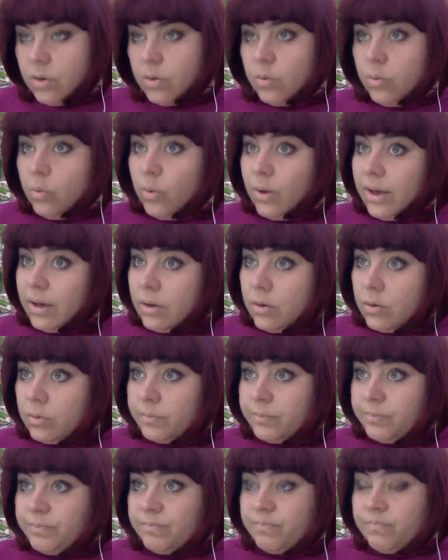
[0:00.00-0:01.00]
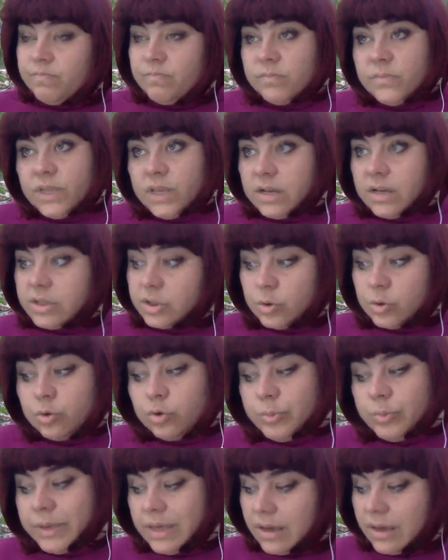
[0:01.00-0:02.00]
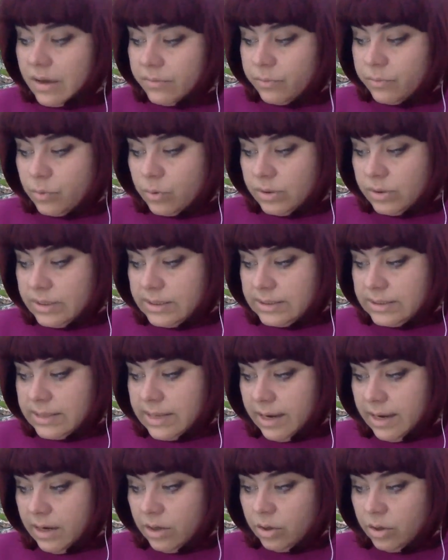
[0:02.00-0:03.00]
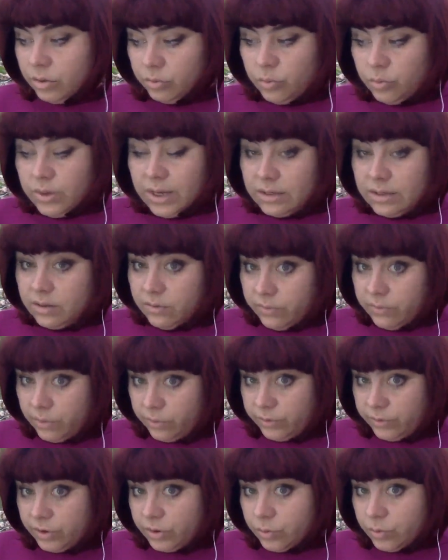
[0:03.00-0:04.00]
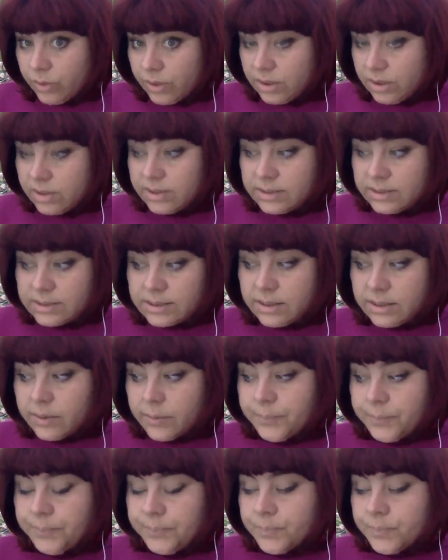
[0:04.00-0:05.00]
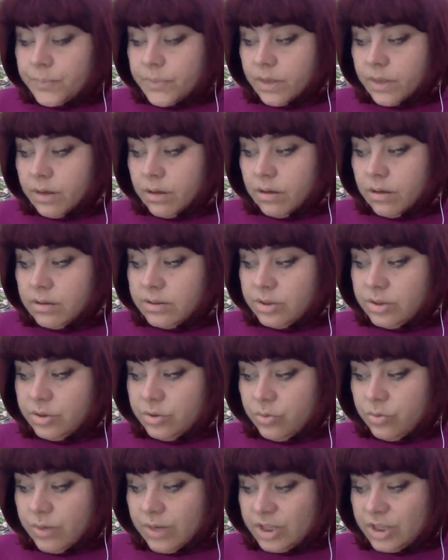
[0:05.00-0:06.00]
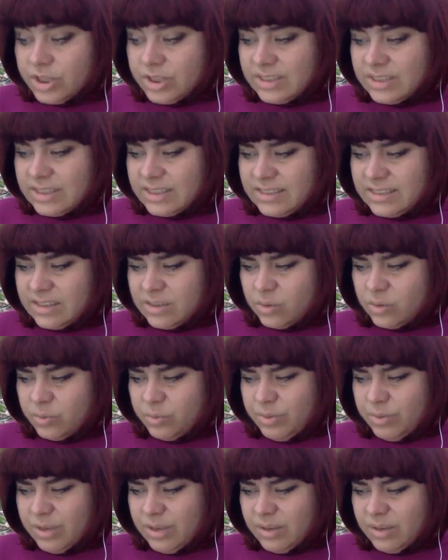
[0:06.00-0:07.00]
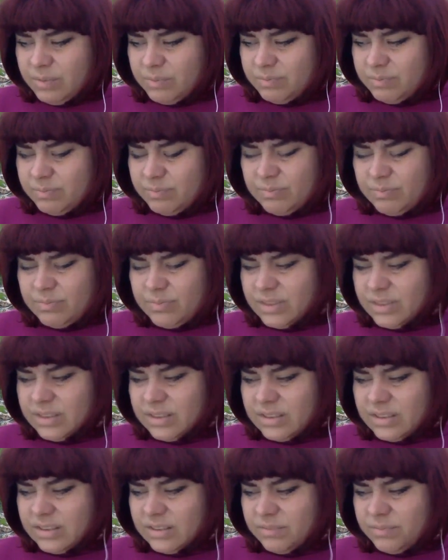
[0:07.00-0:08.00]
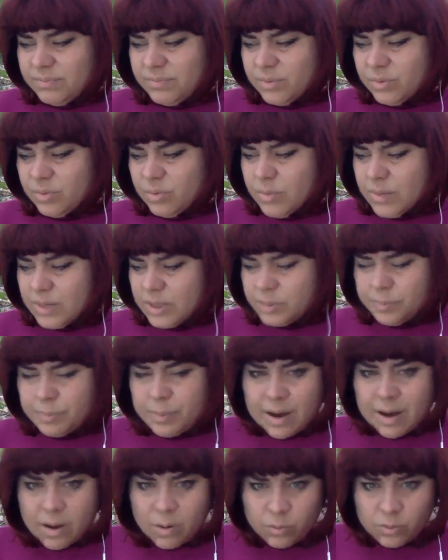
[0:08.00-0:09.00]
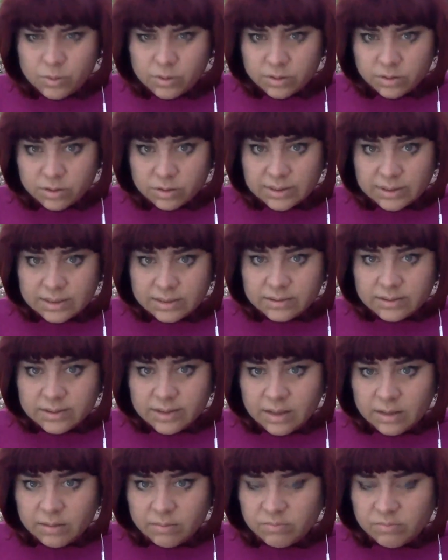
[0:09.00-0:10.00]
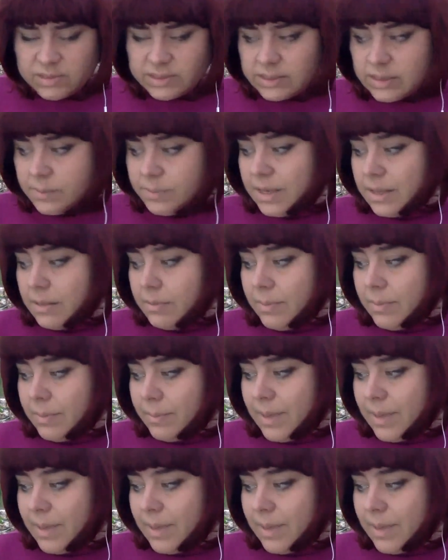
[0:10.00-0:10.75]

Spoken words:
Well, it's good to be careful on this day, not to get involved into any risky situations, as there could be too much power that some can